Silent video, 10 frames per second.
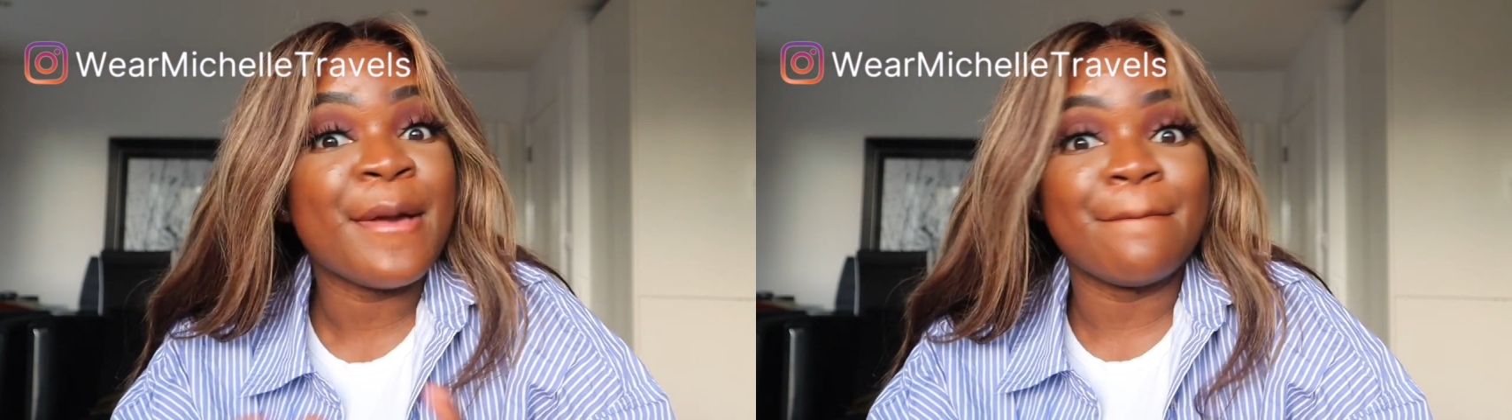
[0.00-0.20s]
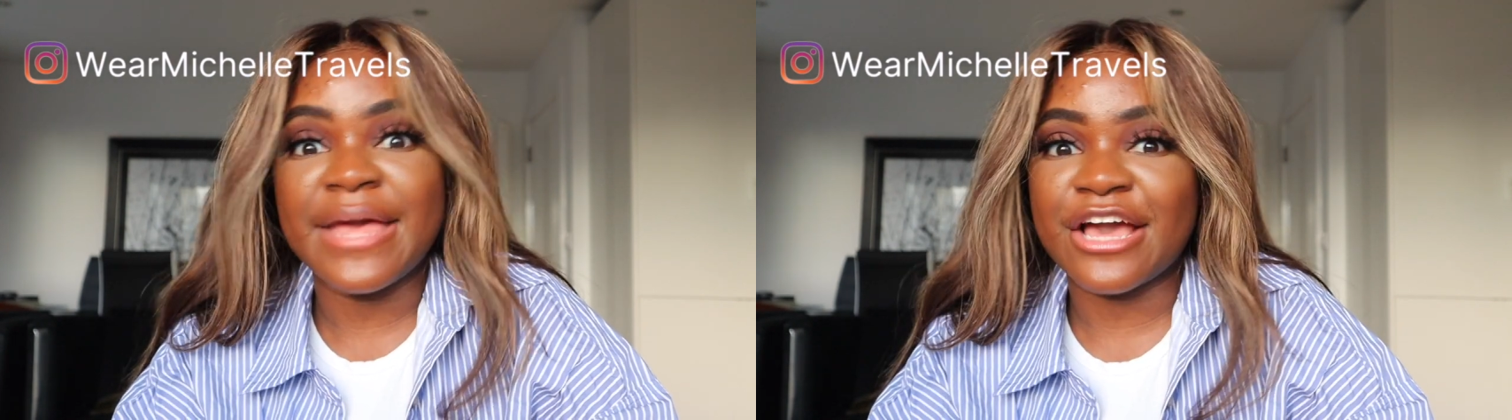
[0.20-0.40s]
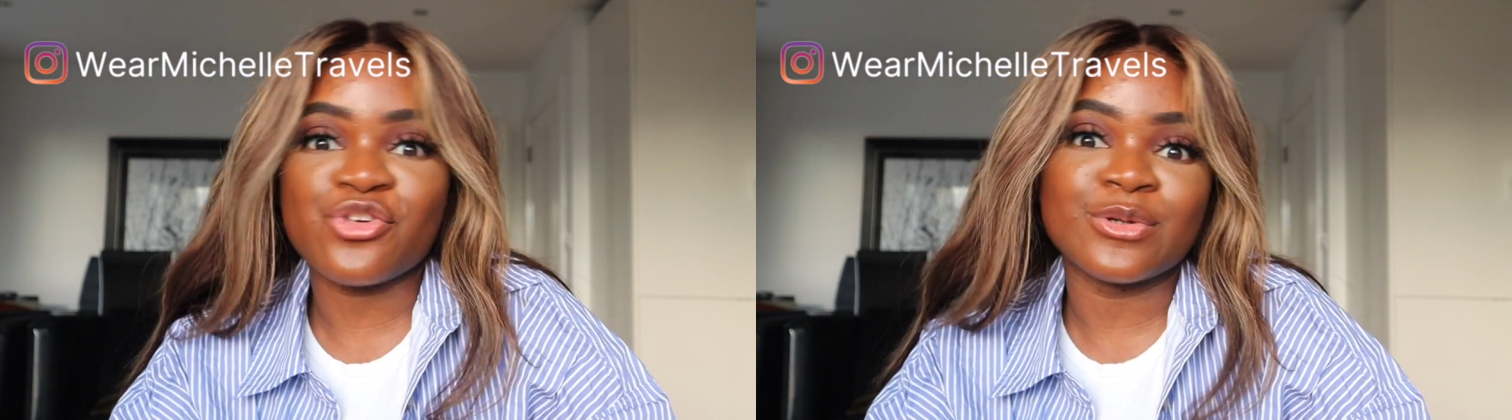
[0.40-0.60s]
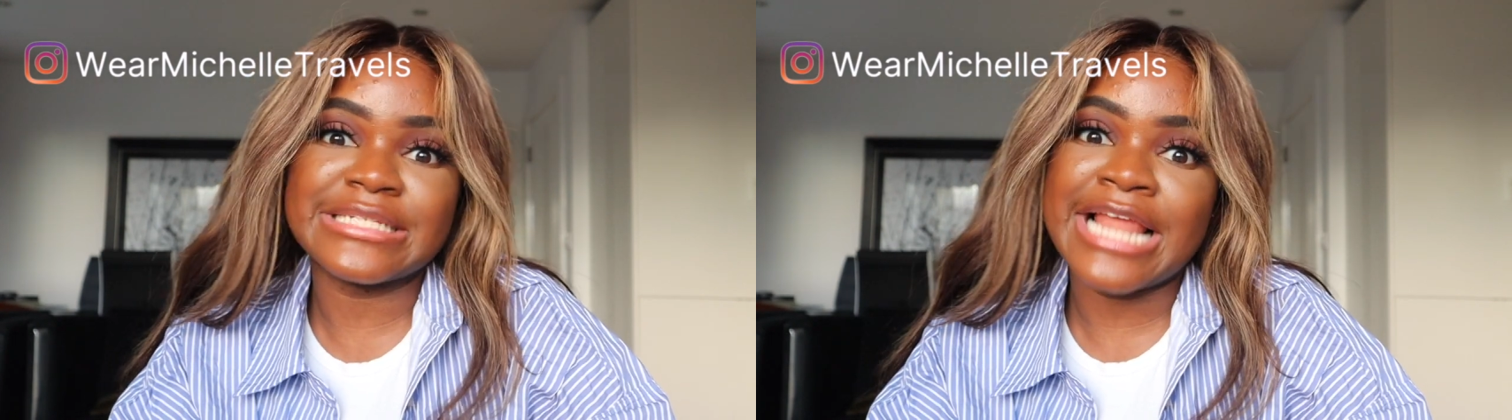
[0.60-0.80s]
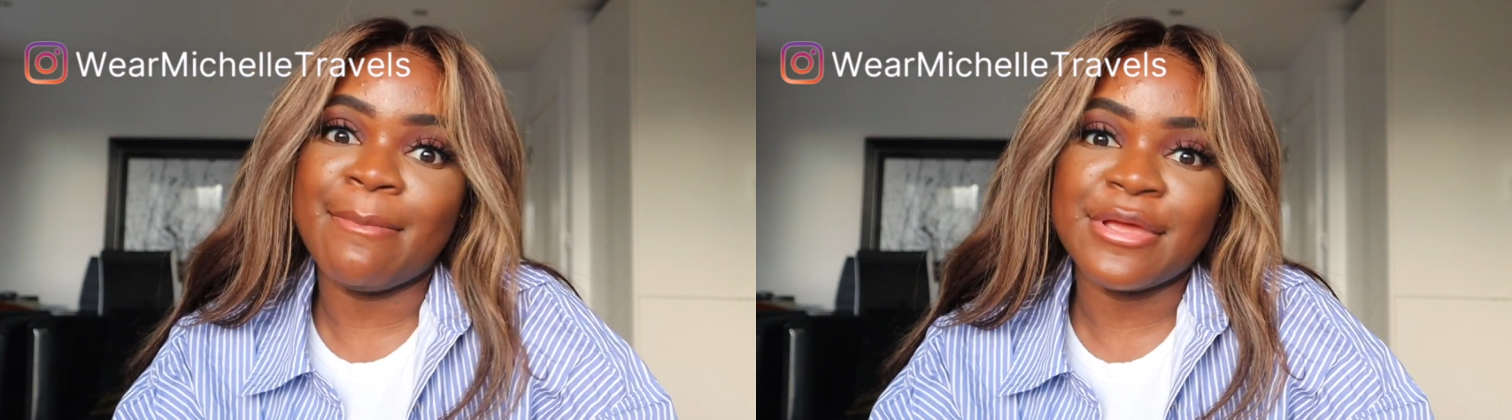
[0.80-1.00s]
Make sure
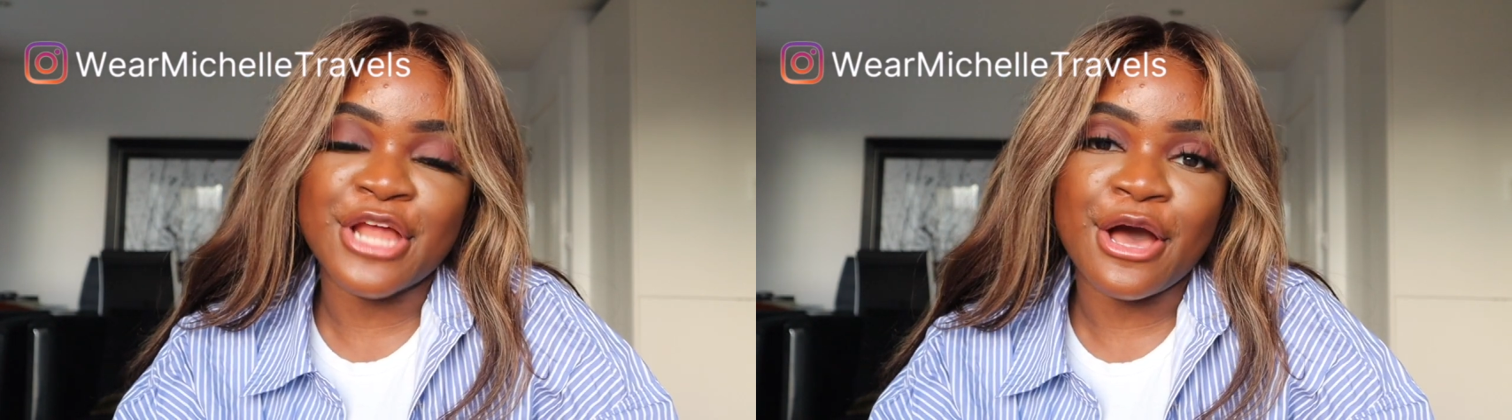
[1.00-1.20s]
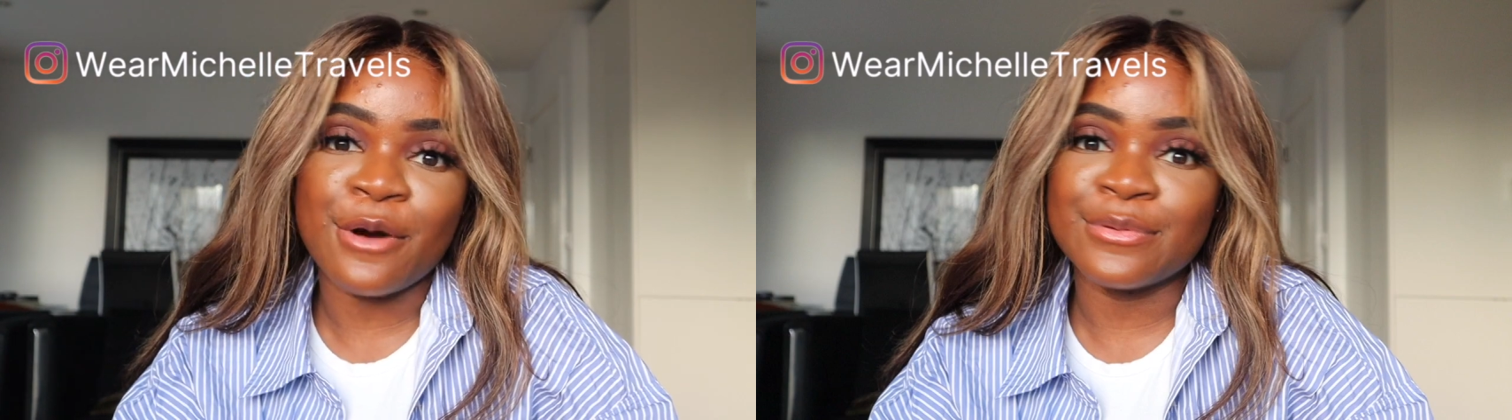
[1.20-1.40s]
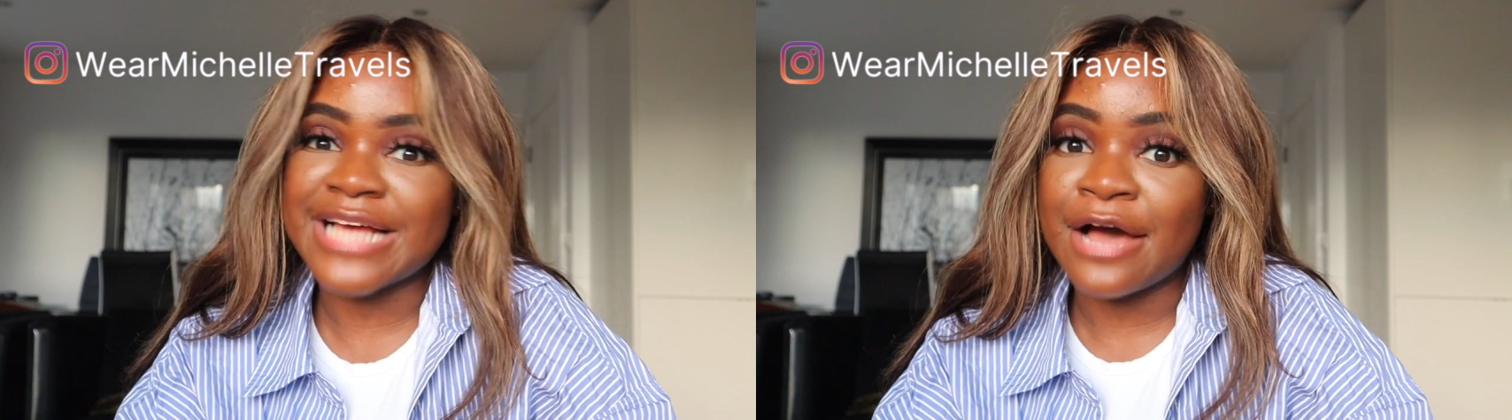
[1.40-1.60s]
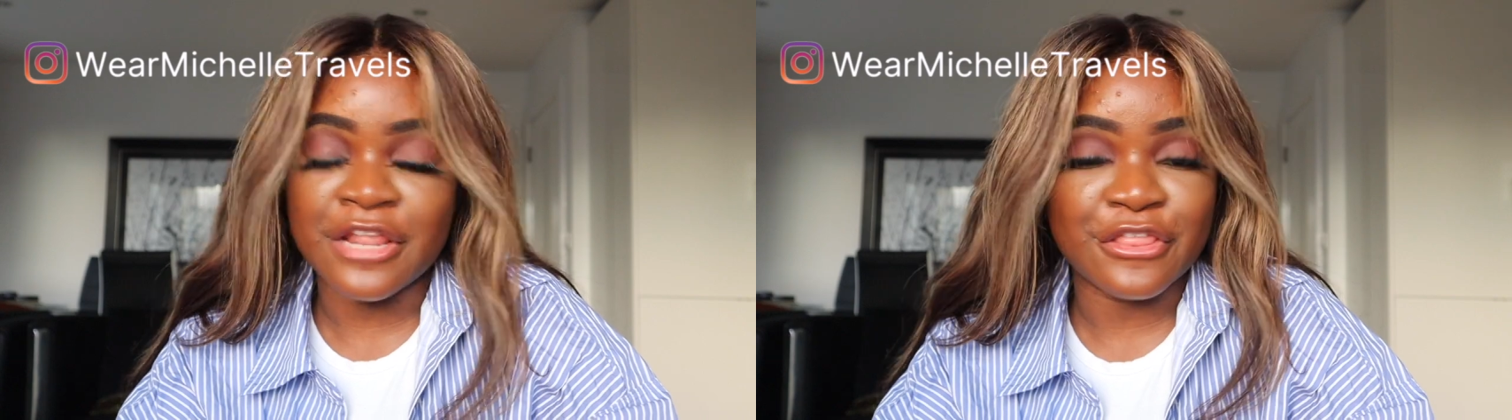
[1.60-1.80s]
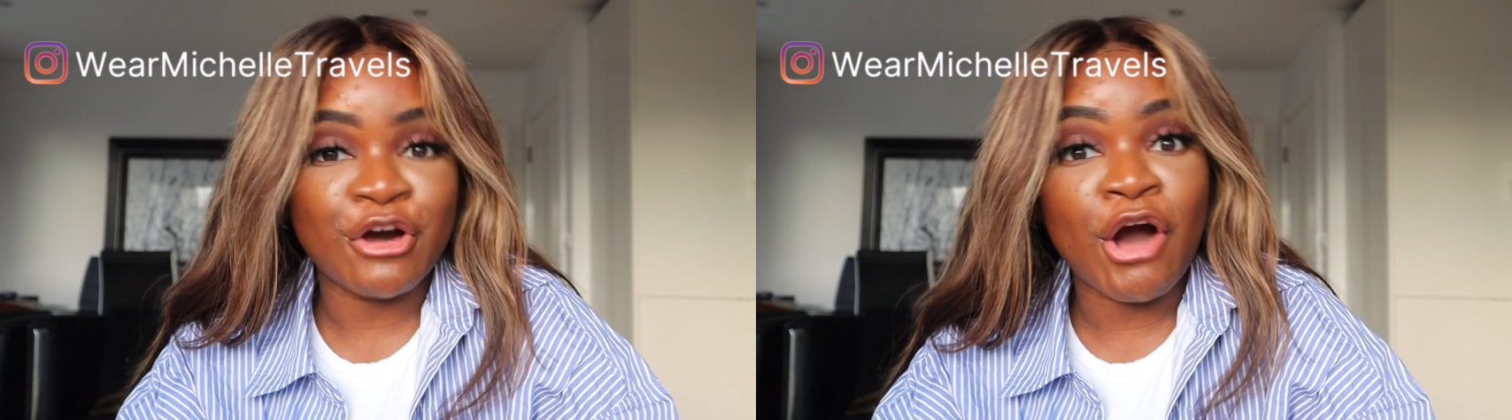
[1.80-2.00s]
to let me know down
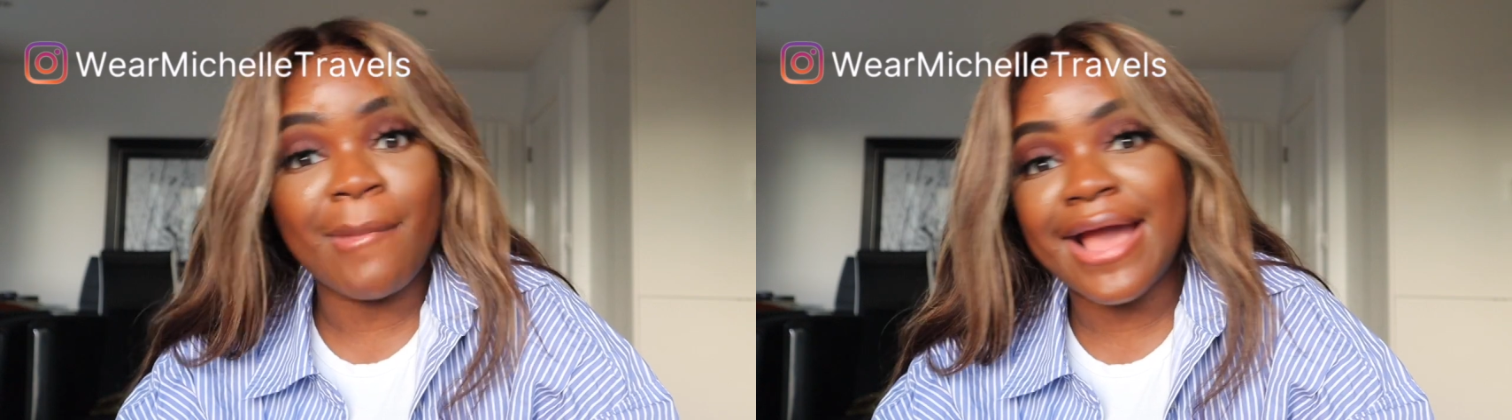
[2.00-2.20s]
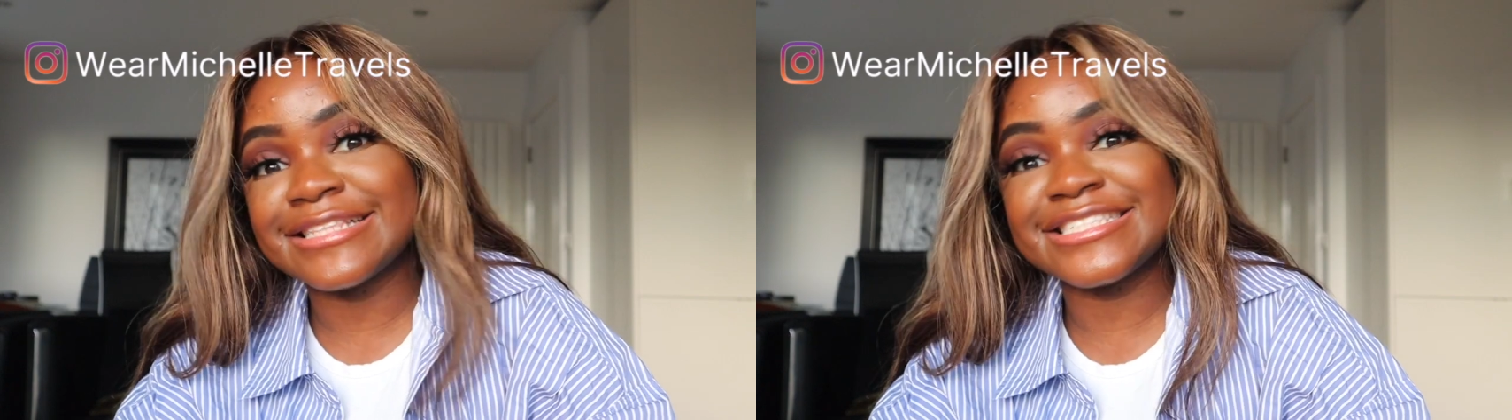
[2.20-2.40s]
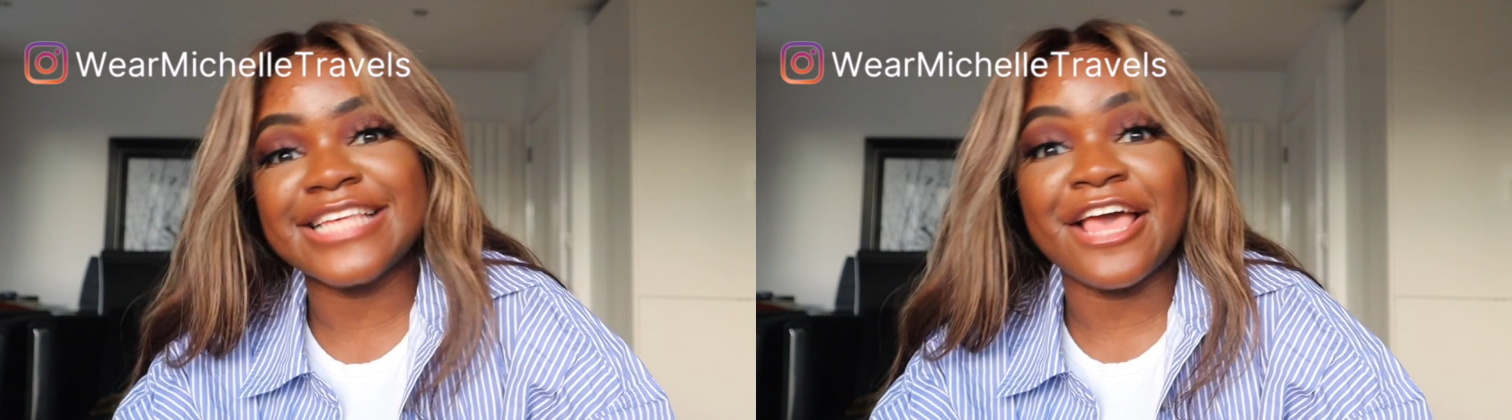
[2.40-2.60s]
in the comments